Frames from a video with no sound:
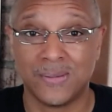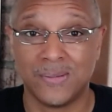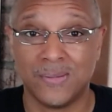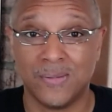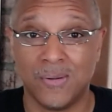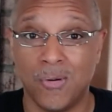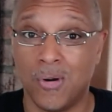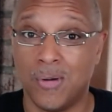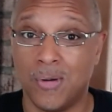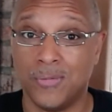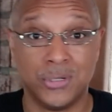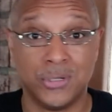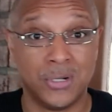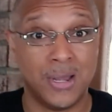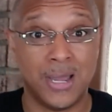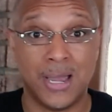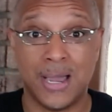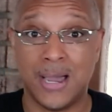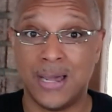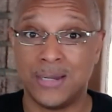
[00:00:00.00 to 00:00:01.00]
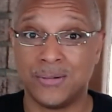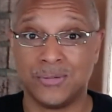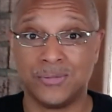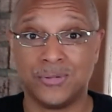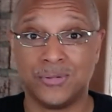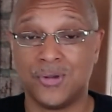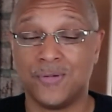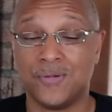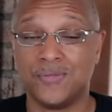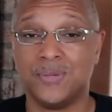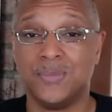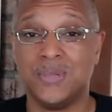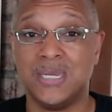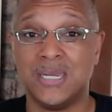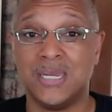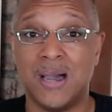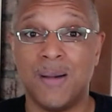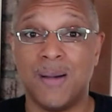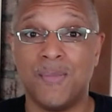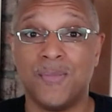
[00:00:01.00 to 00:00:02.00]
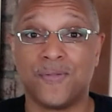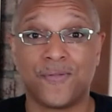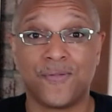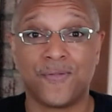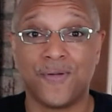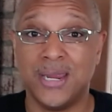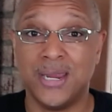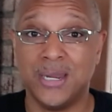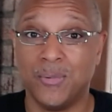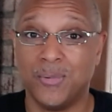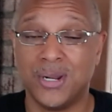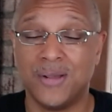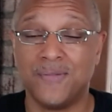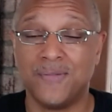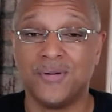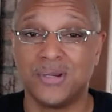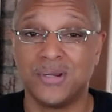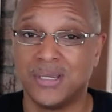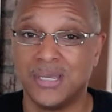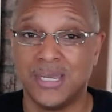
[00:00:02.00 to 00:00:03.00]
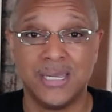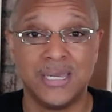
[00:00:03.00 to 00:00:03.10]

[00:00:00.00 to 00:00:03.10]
Oh, you know, I don't deserve to be there. I'm afraid or whatever.